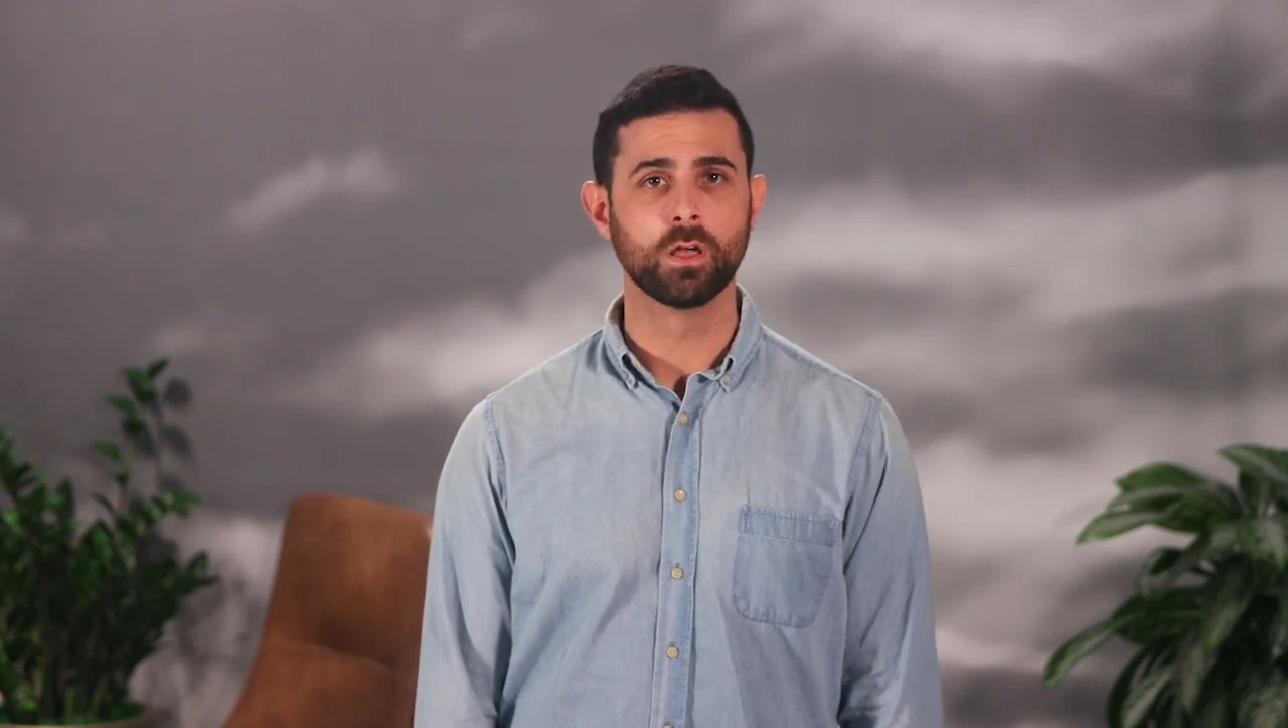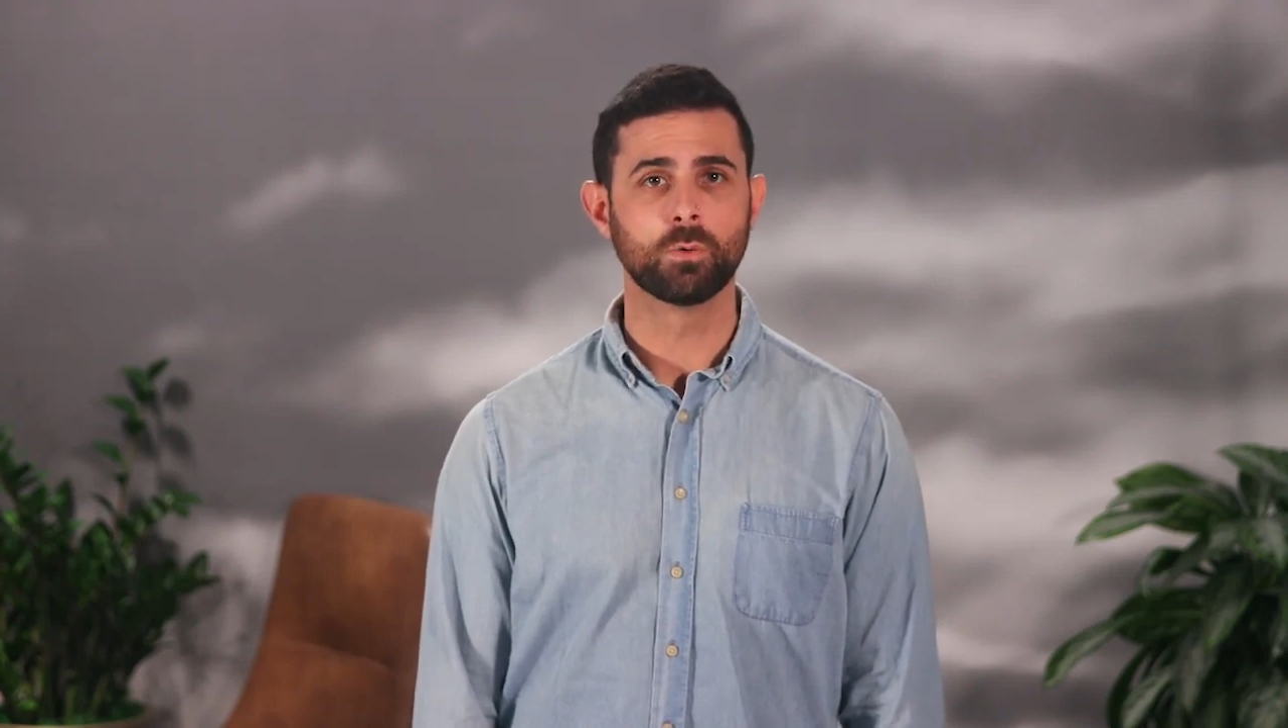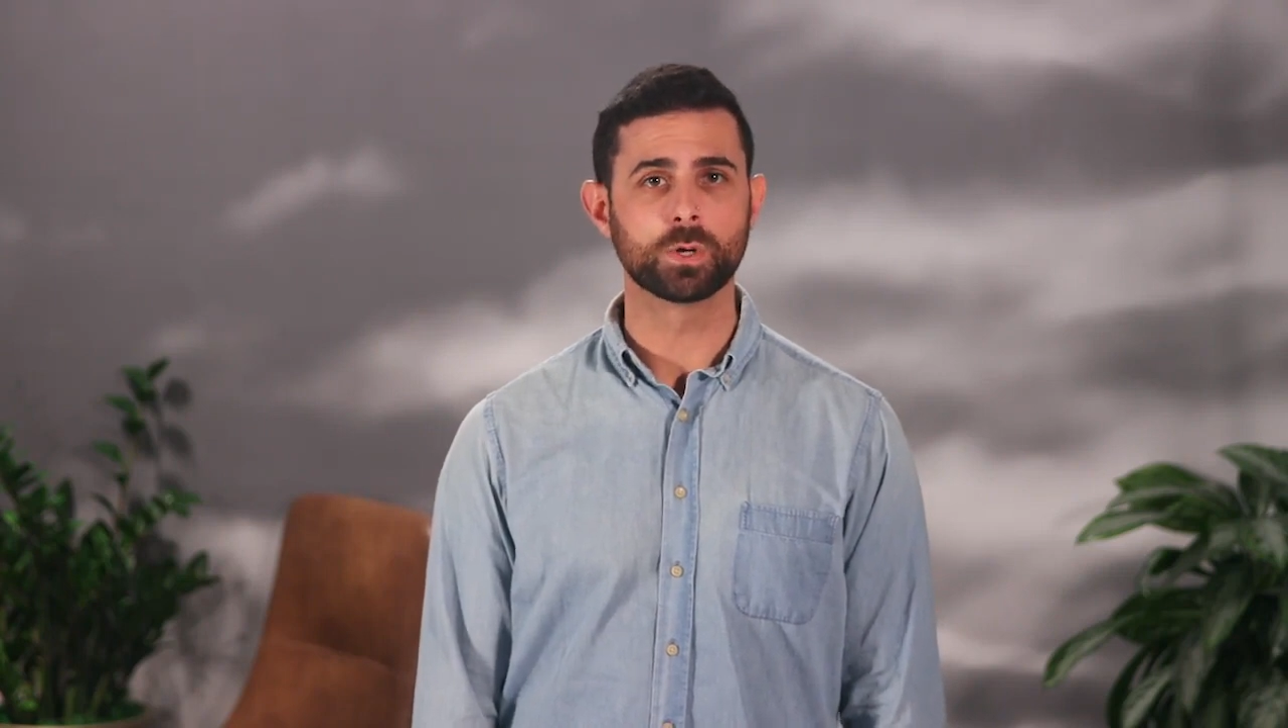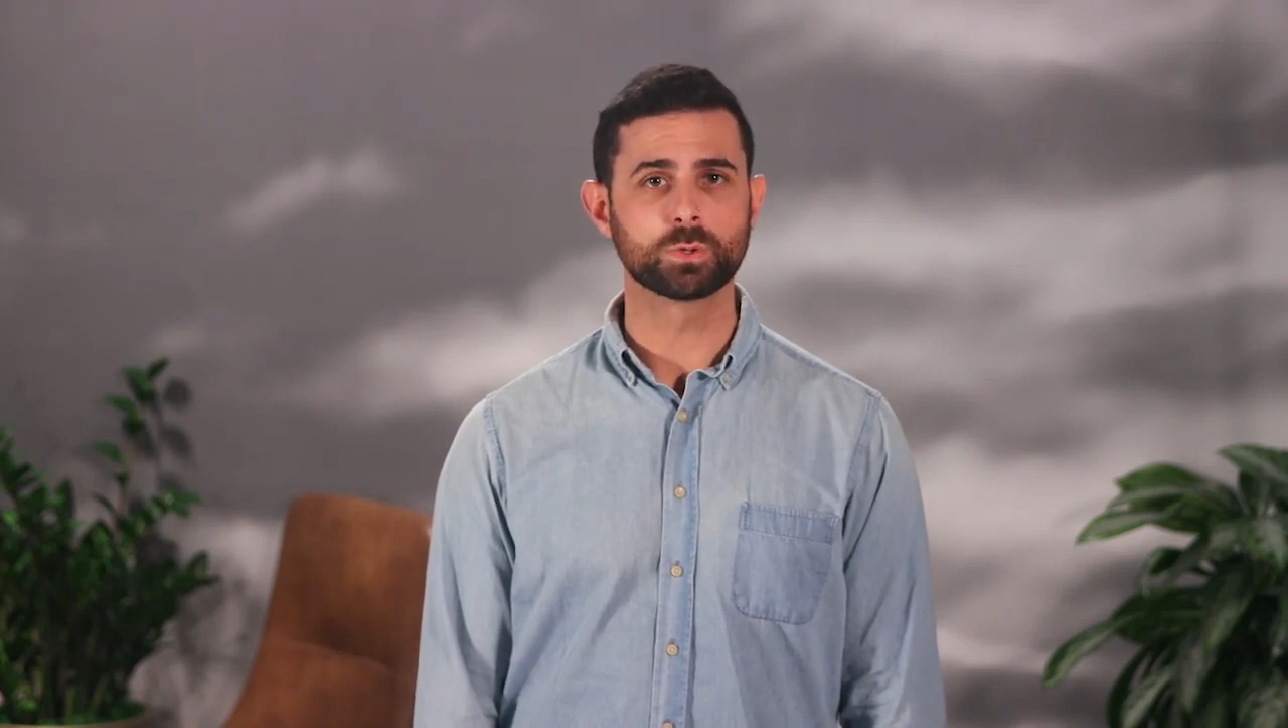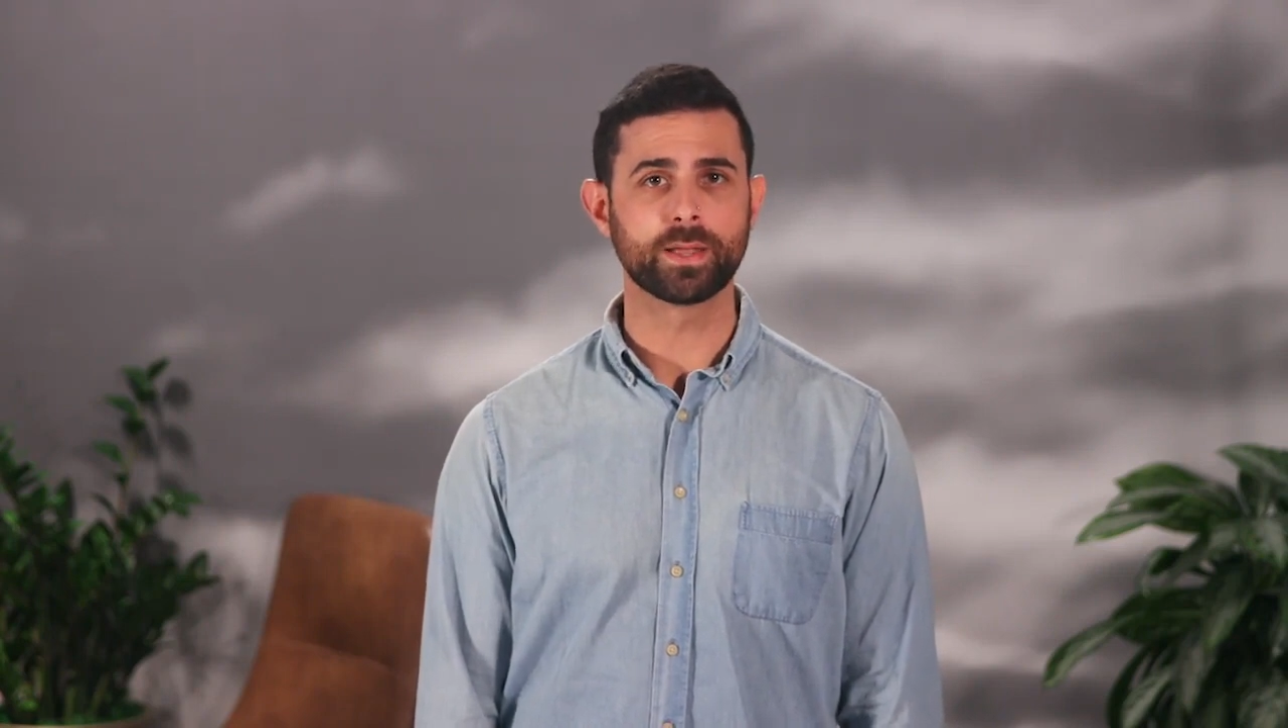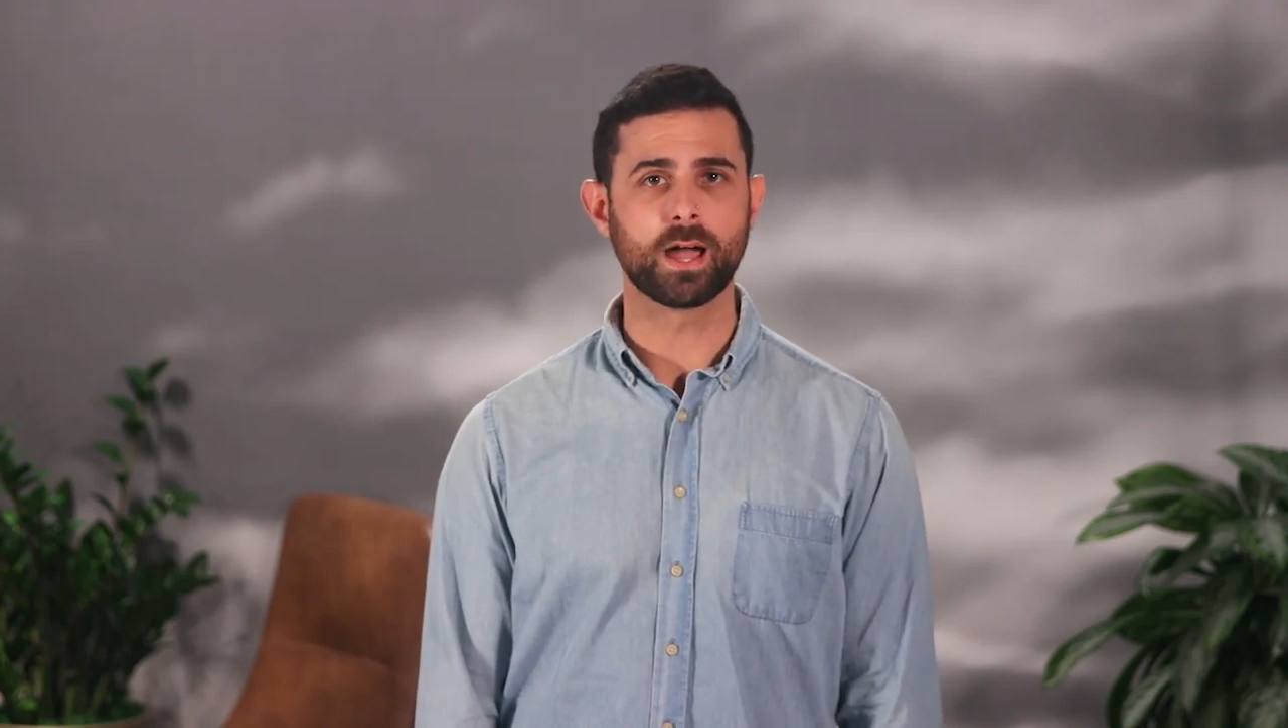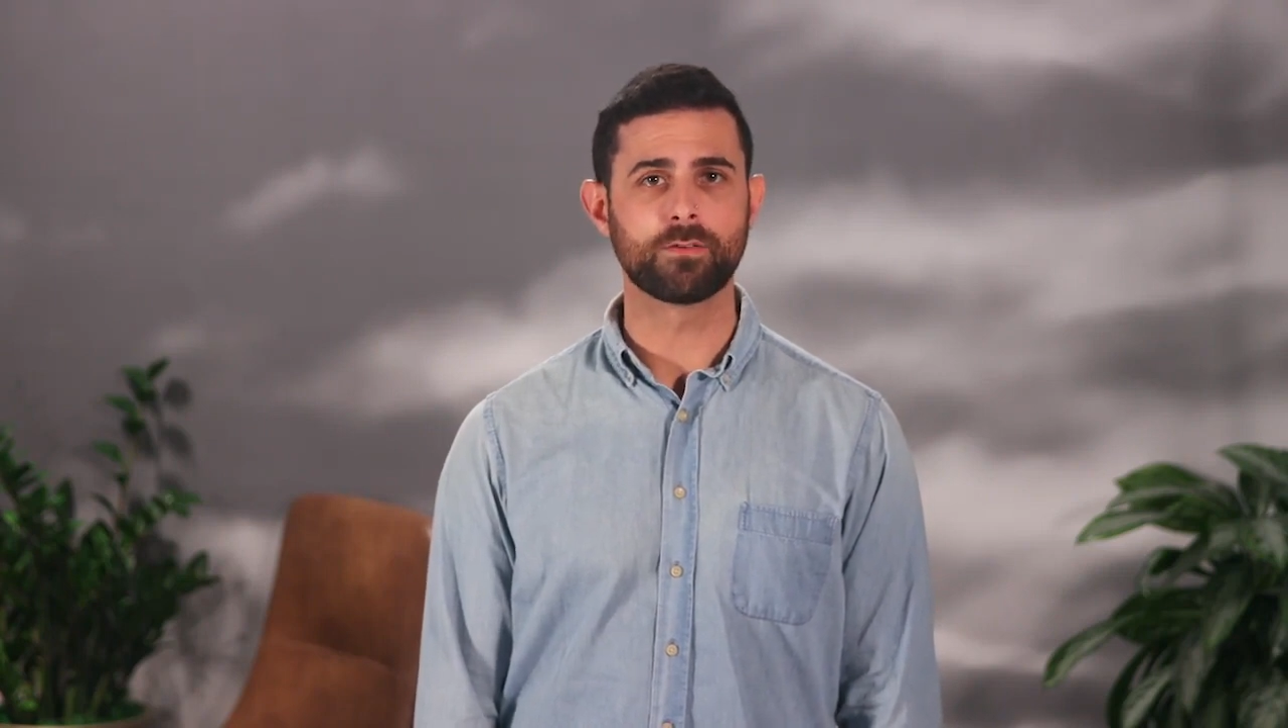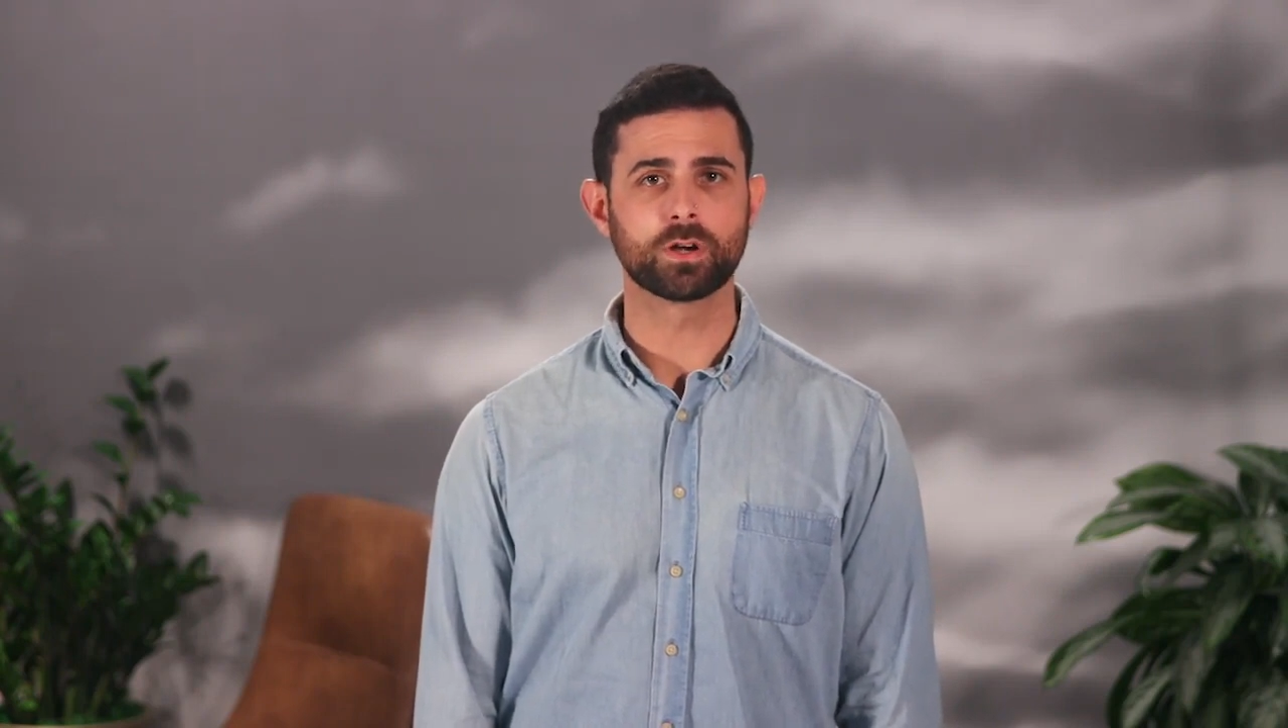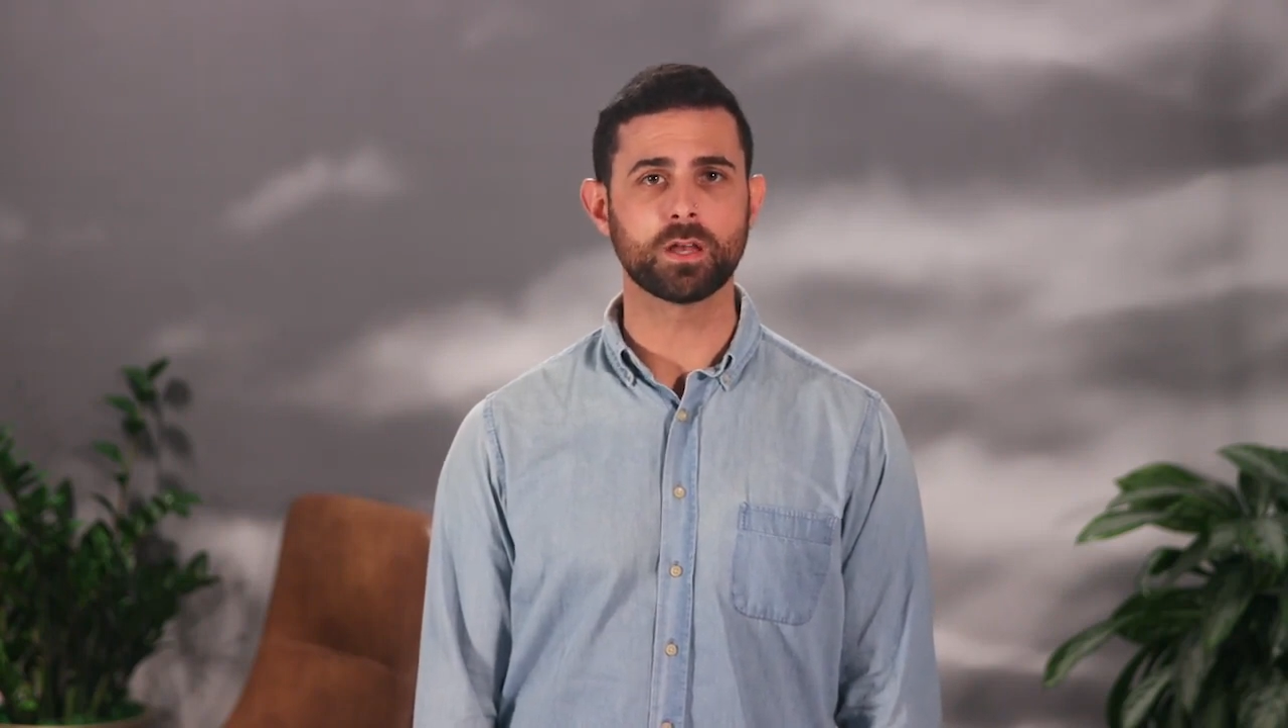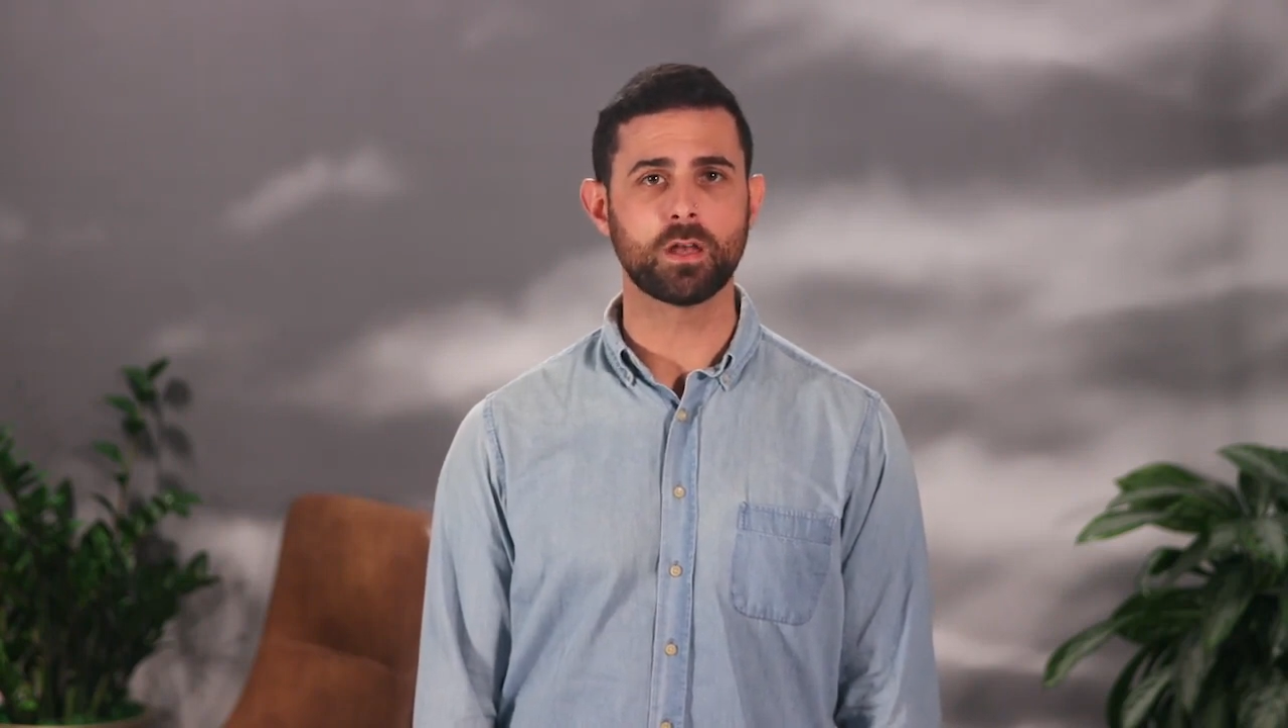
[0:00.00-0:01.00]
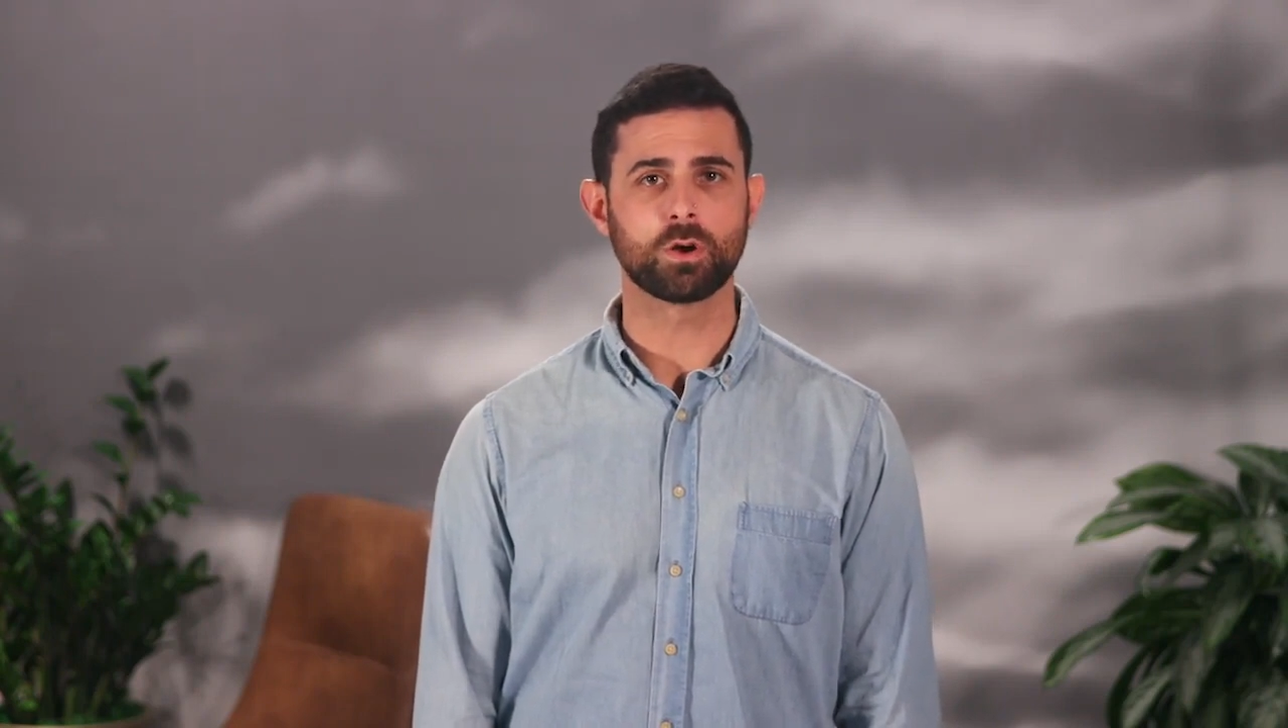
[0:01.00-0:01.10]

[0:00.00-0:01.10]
which we covered in an